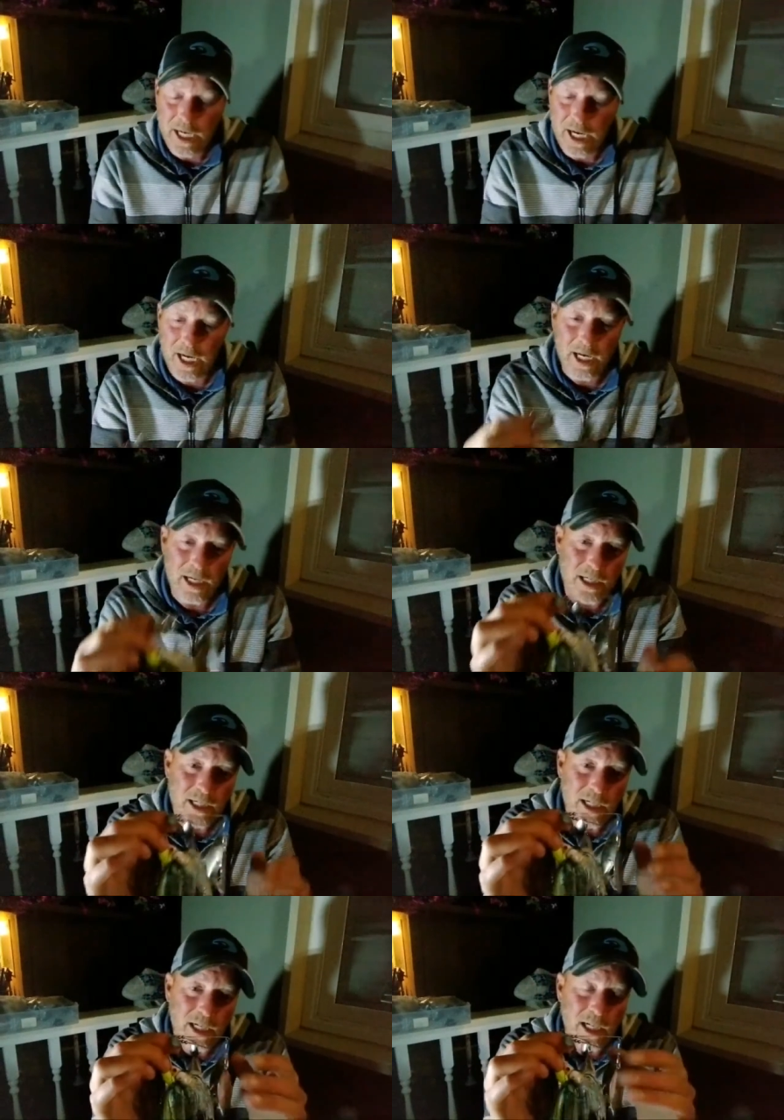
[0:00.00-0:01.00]
And
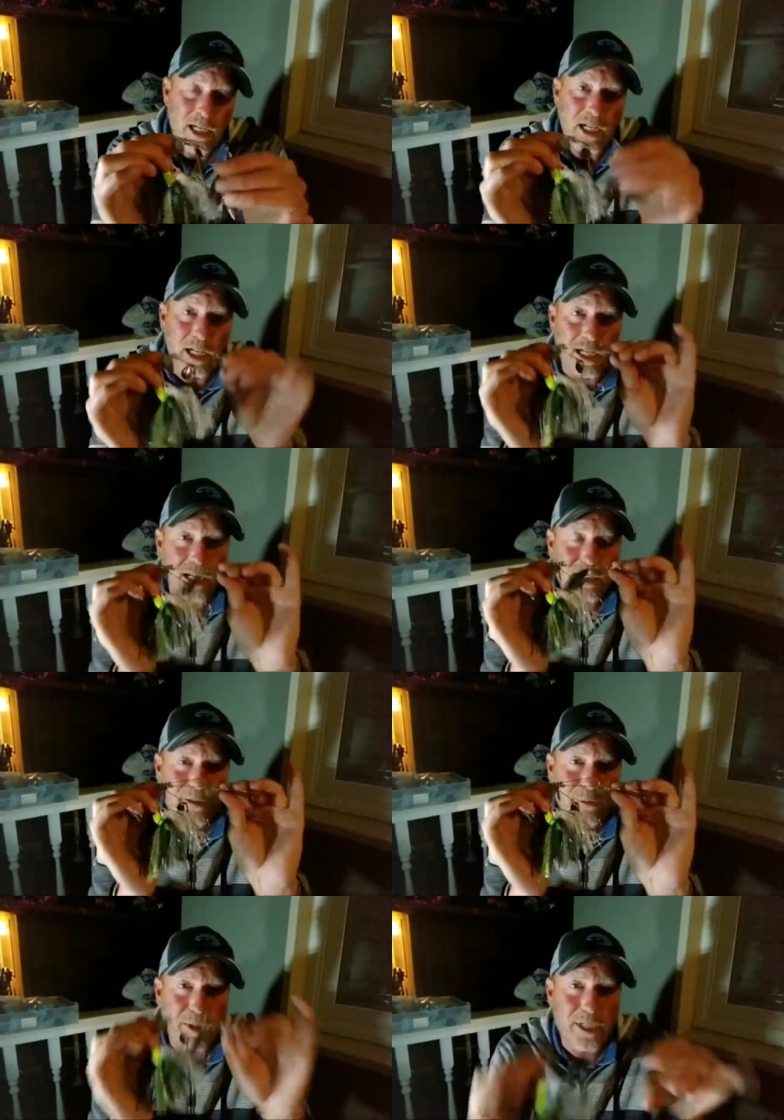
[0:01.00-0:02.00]
a lot of
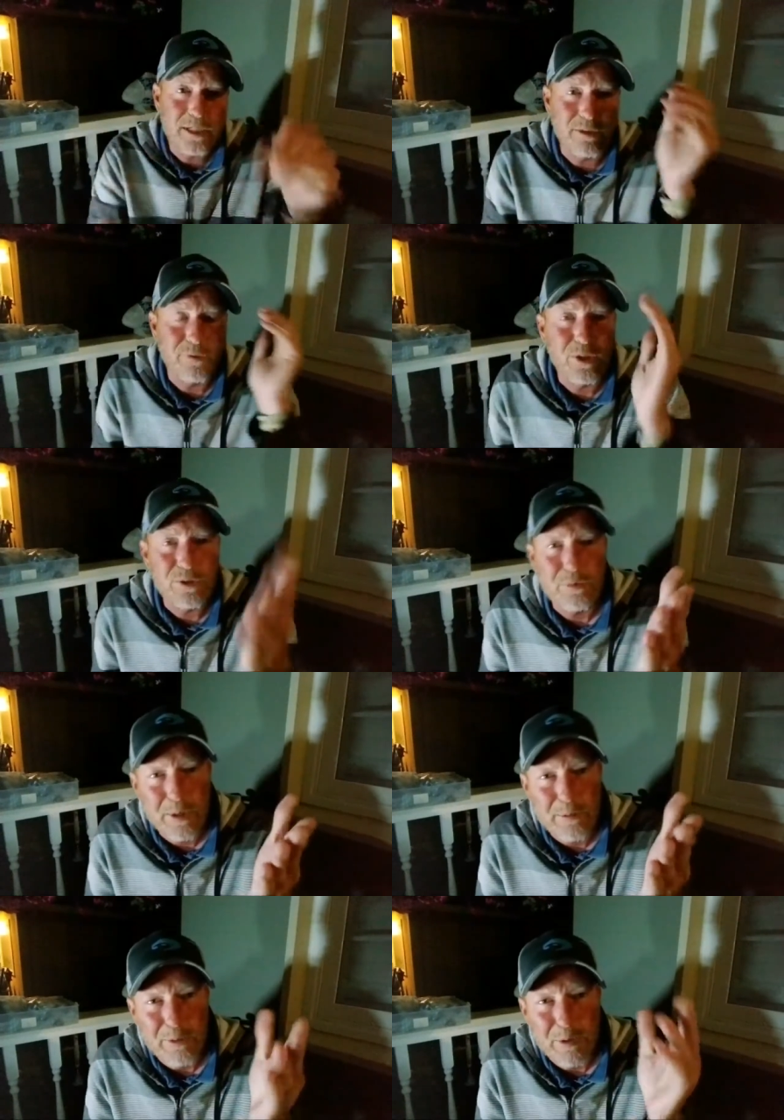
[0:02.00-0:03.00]
times with these, and if you use a
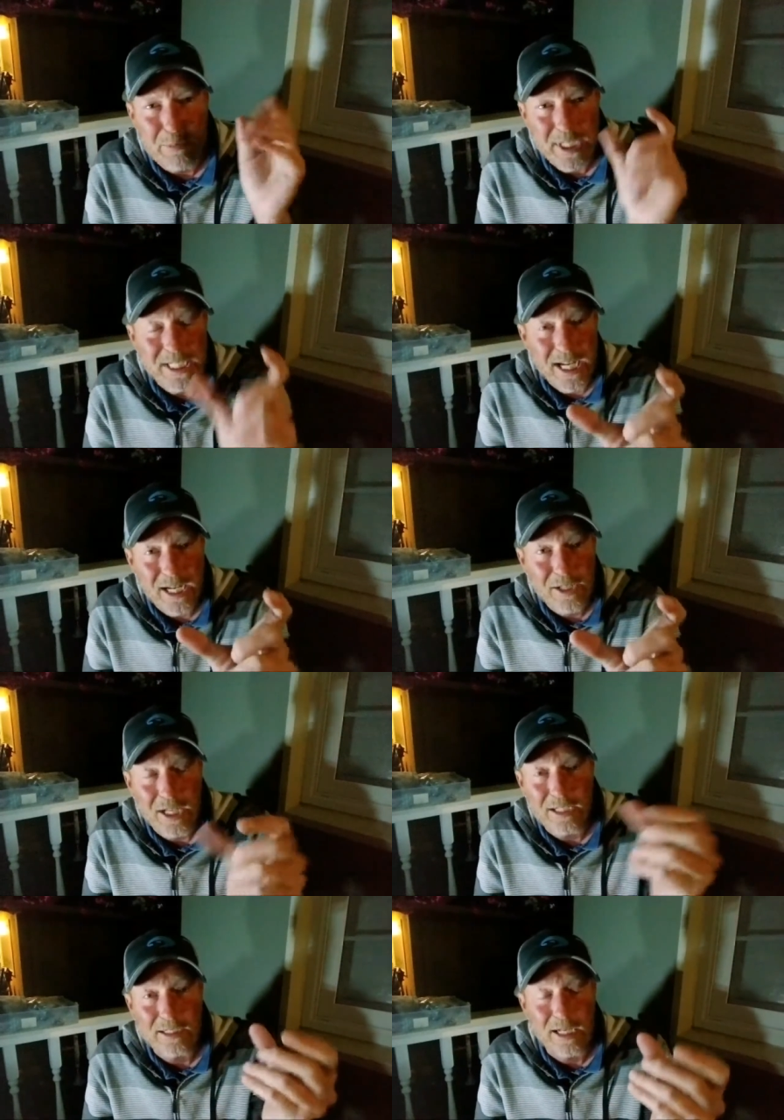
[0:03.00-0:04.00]
spinnerbait with a big tail
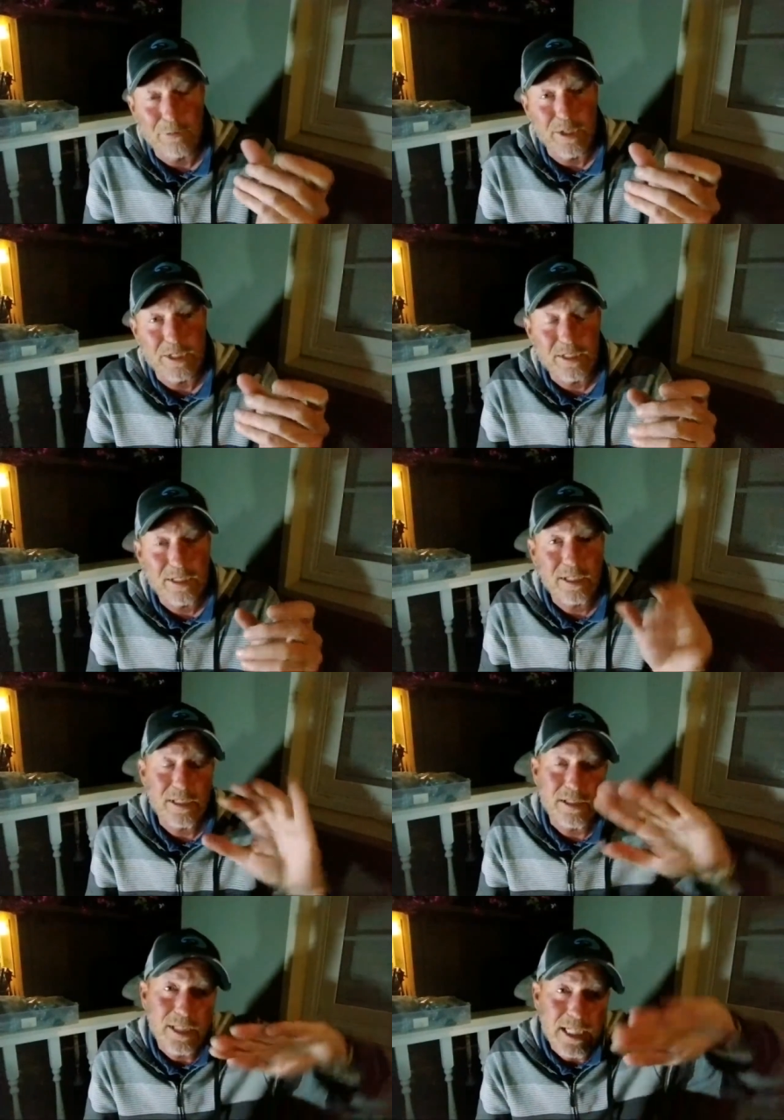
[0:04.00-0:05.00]
that has a lot of
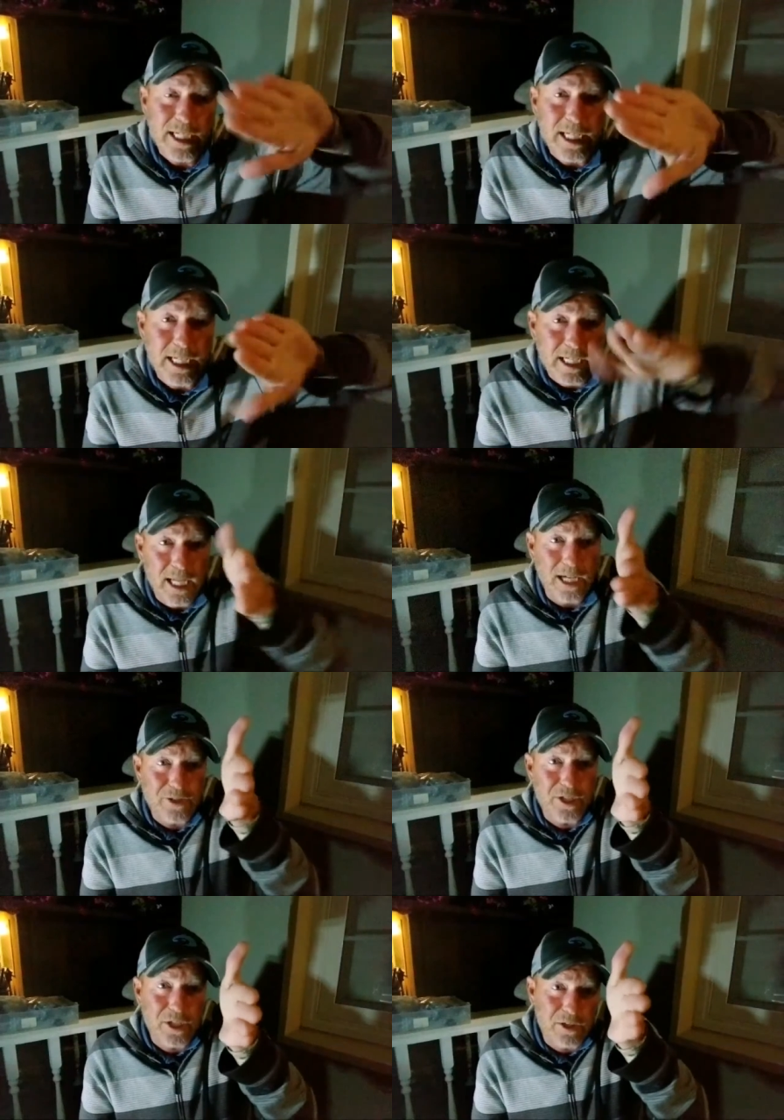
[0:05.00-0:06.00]
resistance, it'll
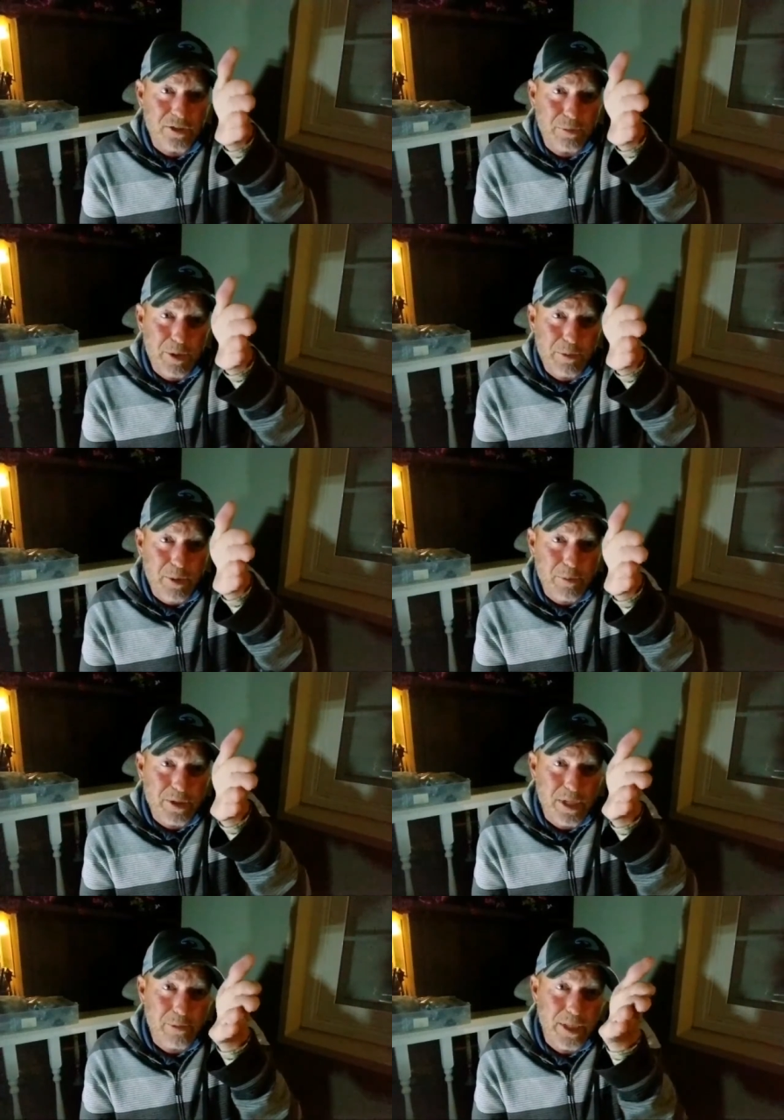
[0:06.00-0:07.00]
actually cause the spinnerbait when
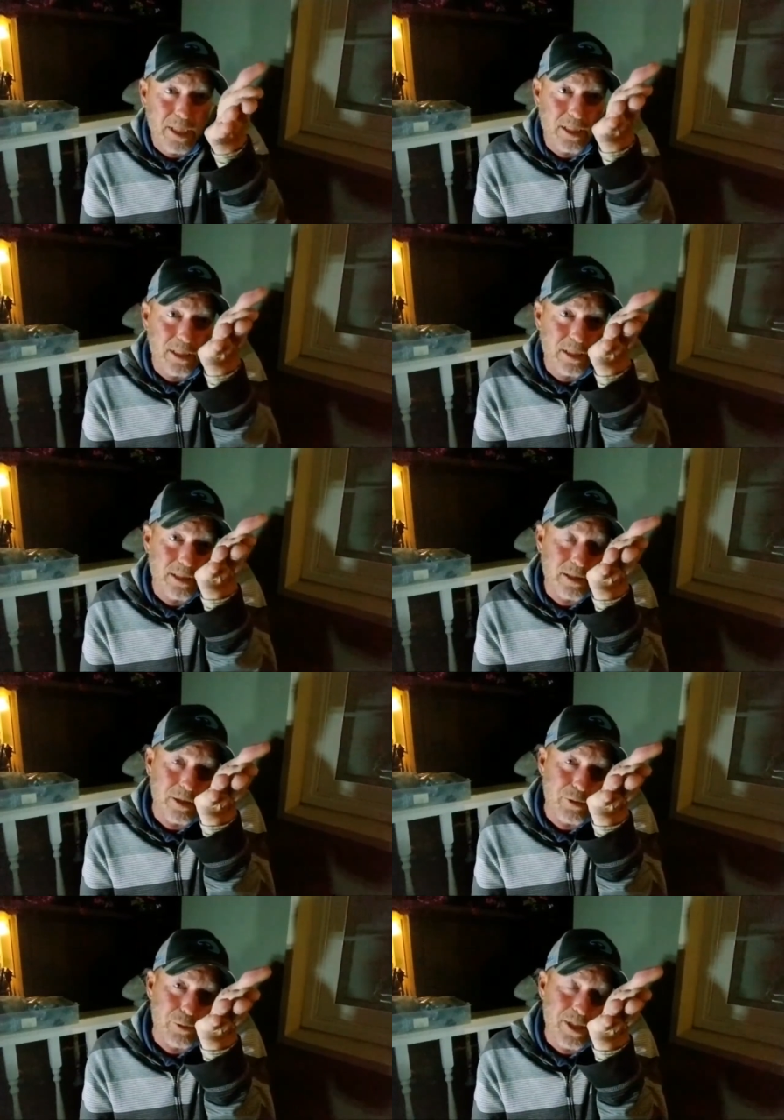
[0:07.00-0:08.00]
it's coming in to
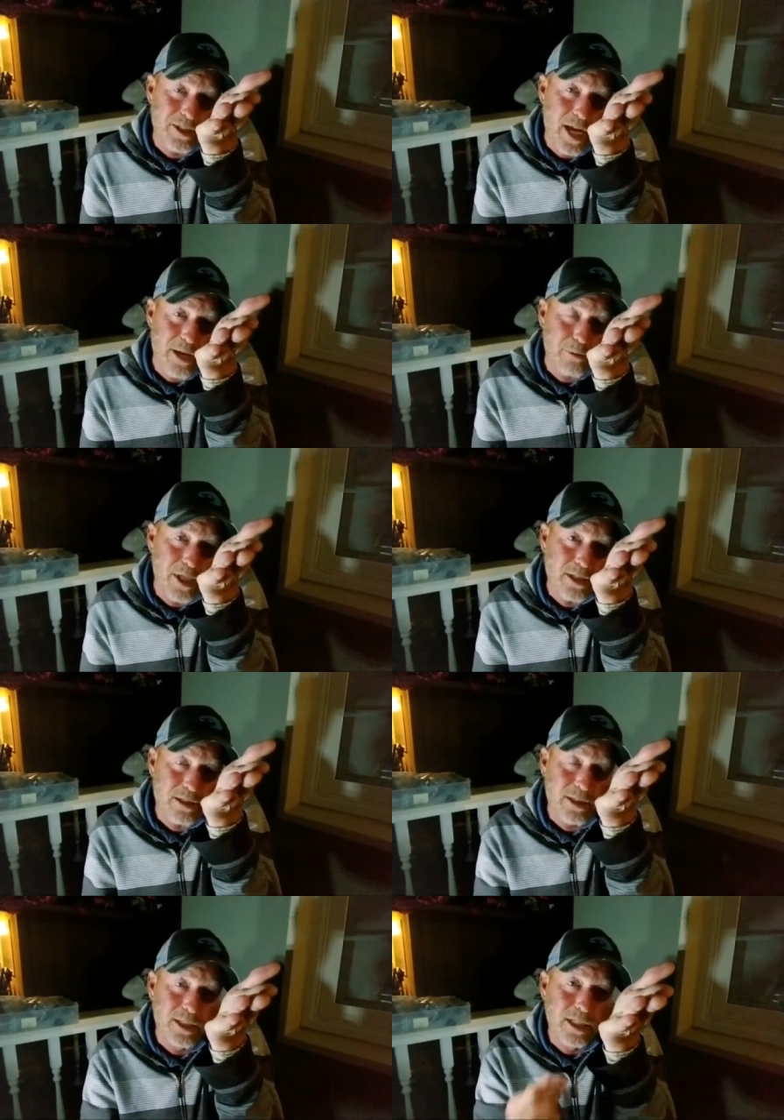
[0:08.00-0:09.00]
twist sideways,